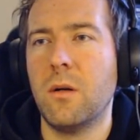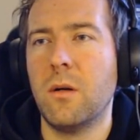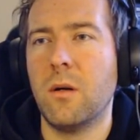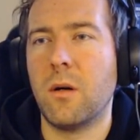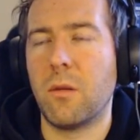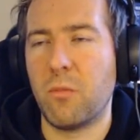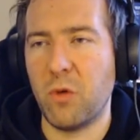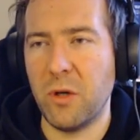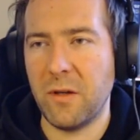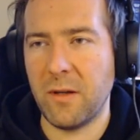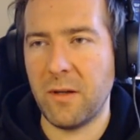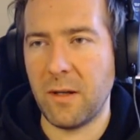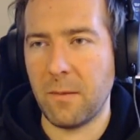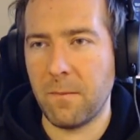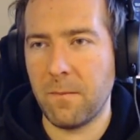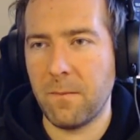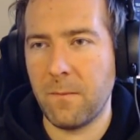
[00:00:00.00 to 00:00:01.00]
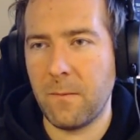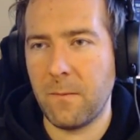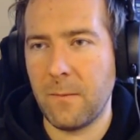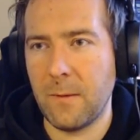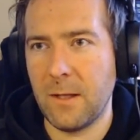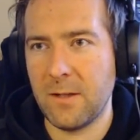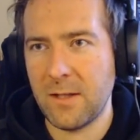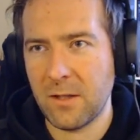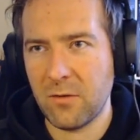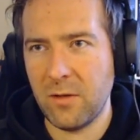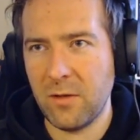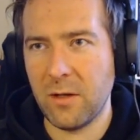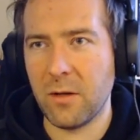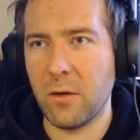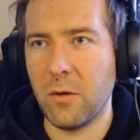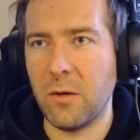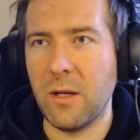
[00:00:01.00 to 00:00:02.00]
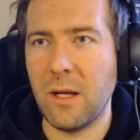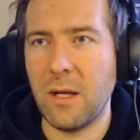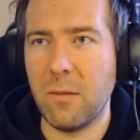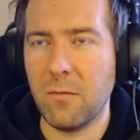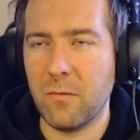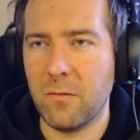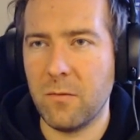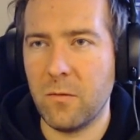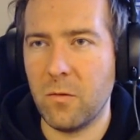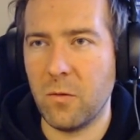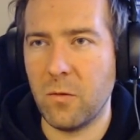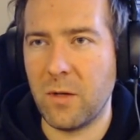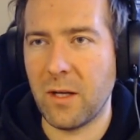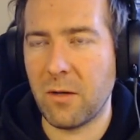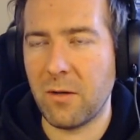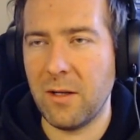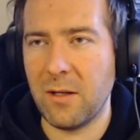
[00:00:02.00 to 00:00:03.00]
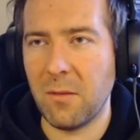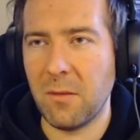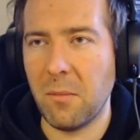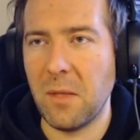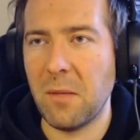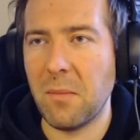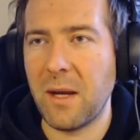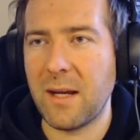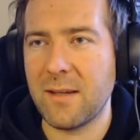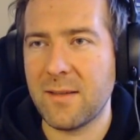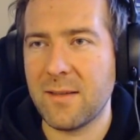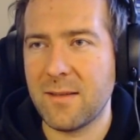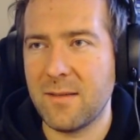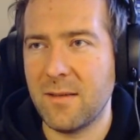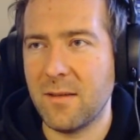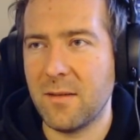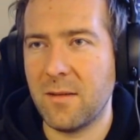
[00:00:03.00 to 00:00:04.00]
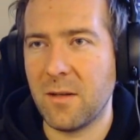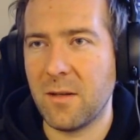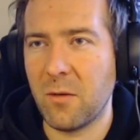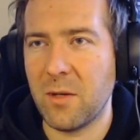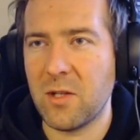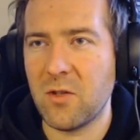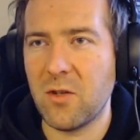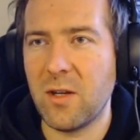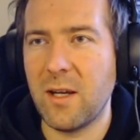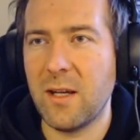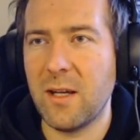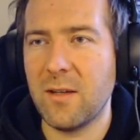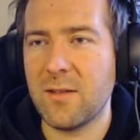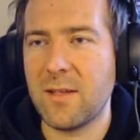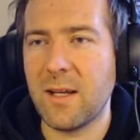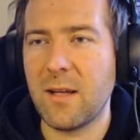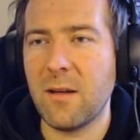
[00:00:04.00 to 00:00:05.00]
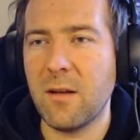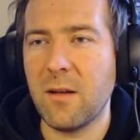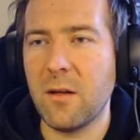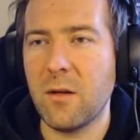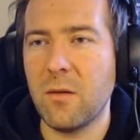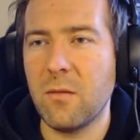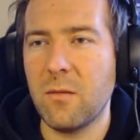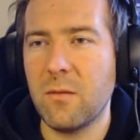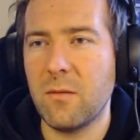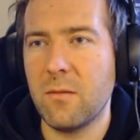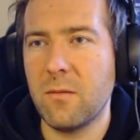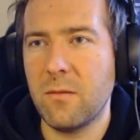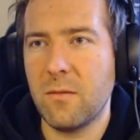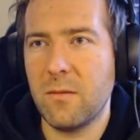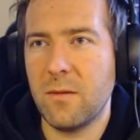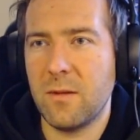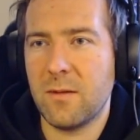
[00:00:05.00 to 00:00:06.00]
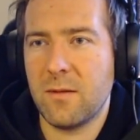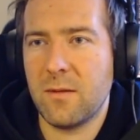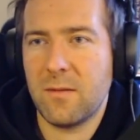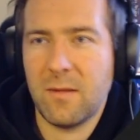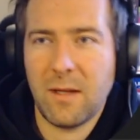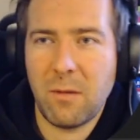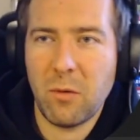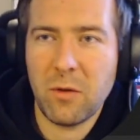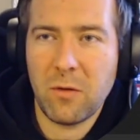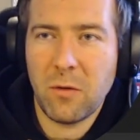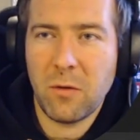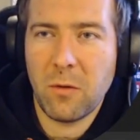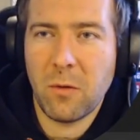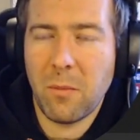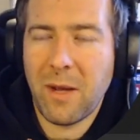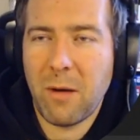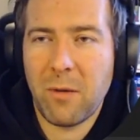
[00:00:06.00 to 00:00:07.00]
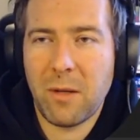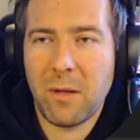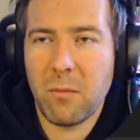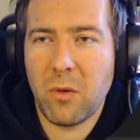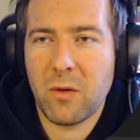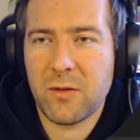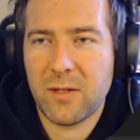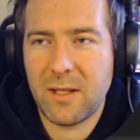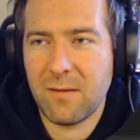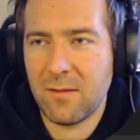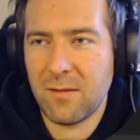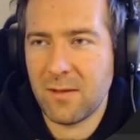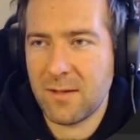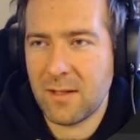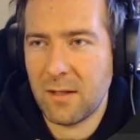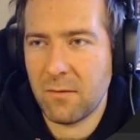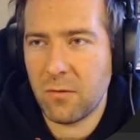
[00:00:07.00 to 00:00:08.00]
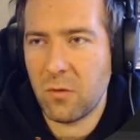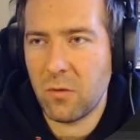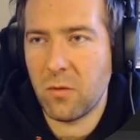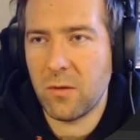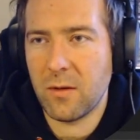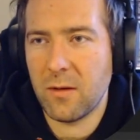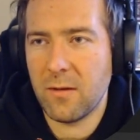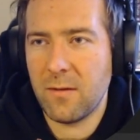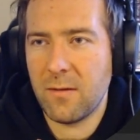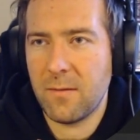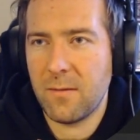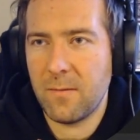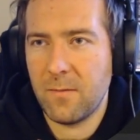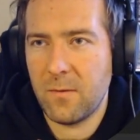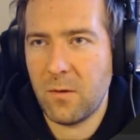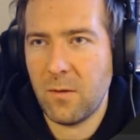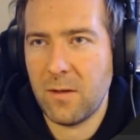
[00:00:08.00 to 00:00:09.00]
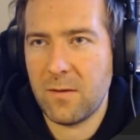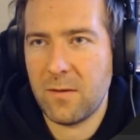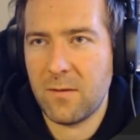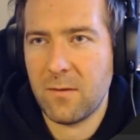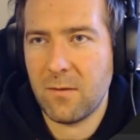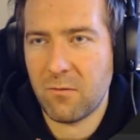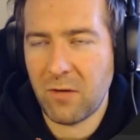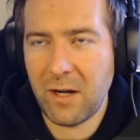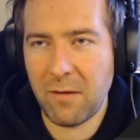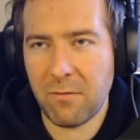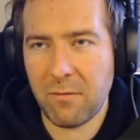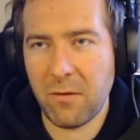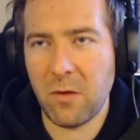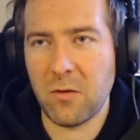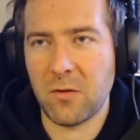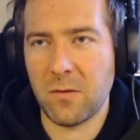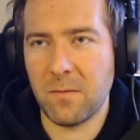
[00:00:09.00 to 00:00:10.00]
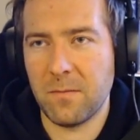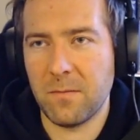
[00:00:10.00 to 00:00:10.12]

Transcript: our printing. That's actually a good name to calculate the min-max. The question I had a second ago. I want to know the bounding box given a set of coordinates. So let's write a function.